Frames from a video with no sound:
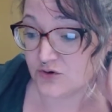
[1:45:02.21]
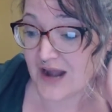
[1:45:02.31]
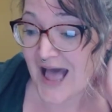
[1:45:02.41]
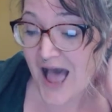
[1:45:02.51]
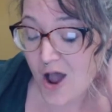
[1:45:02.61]

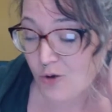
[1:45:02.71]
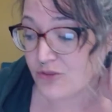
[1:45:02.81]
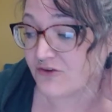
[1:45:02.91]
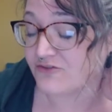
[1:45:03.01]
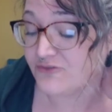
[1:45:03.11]
How
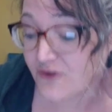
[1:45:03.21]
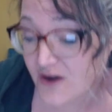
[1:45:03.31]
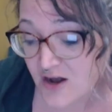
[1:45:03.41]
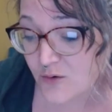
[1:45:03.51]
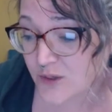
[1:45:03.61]
the fuck
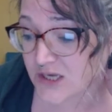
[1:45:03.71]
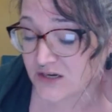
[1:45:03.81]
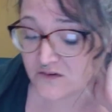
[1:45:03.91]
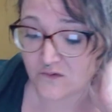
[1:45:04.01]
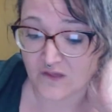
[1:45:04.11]
are we going to
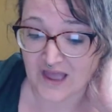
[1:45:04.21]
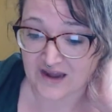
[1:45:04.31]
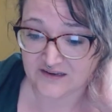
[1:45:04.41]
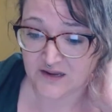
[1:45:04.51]
do that?